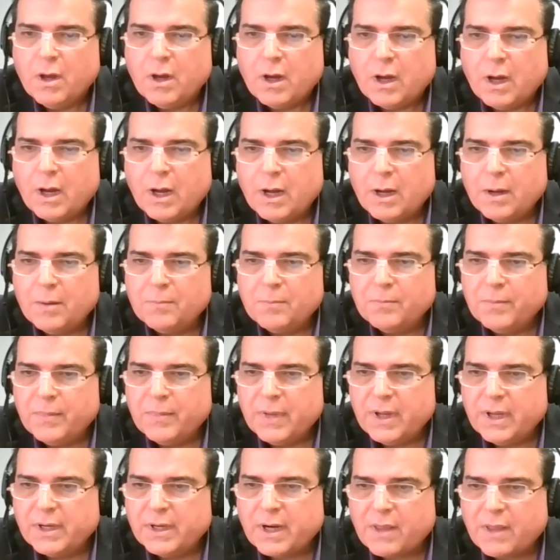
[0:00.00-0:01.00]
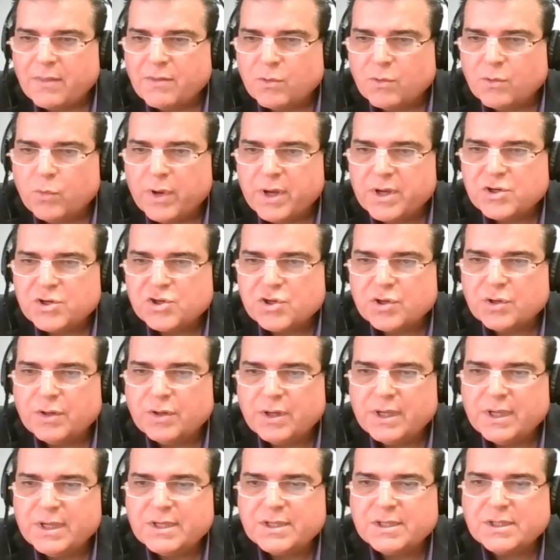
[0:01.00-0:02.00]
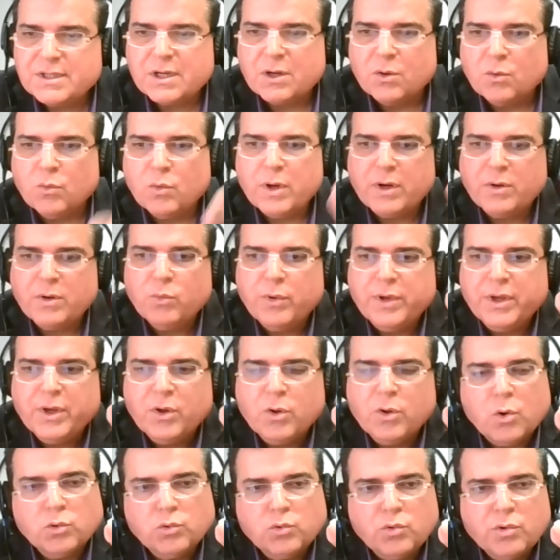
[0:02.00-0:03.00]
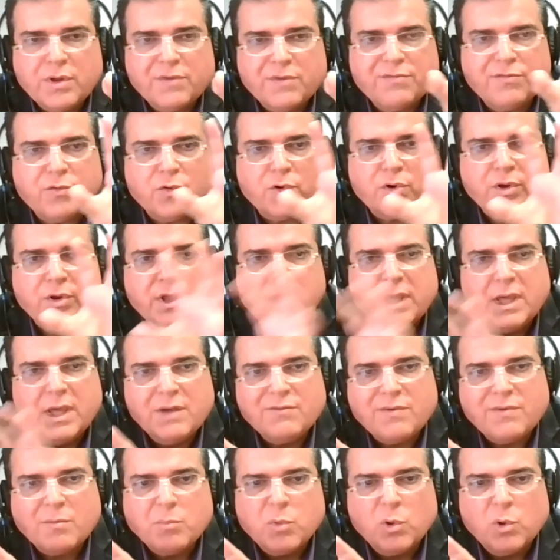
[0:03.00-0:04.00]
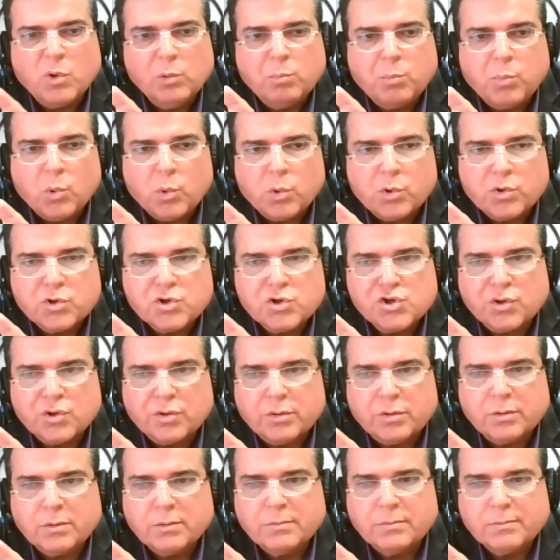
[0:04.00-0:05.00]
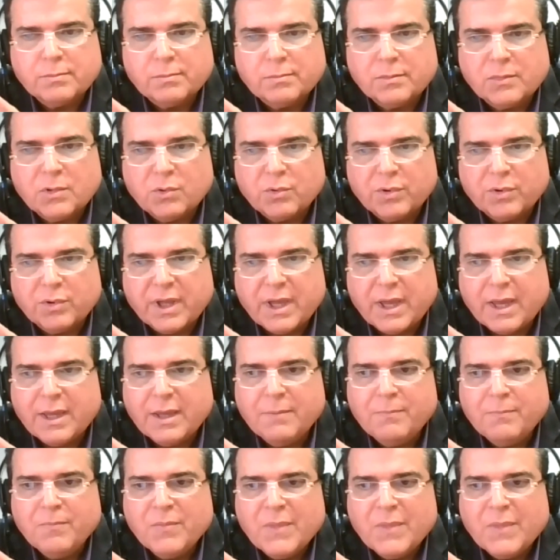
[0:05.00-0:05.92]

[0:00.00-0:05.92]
Another question is, when we go to the forgivable portion, okay,